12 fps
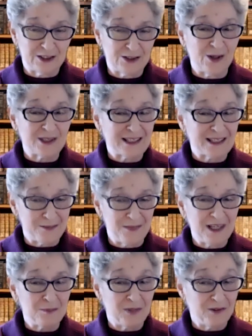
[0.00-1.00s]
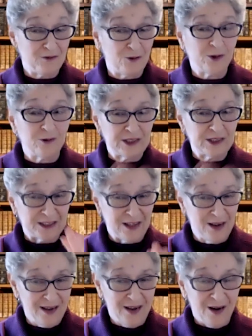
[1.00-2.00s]
salted the meat before it was
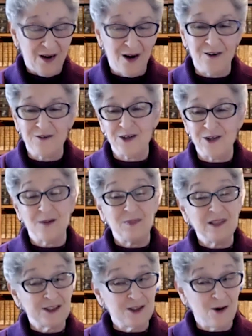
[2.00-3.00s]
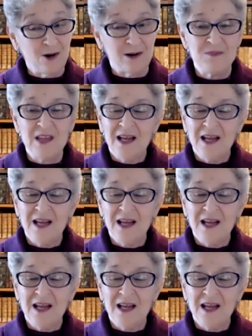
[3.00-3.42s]
offered up, and so on.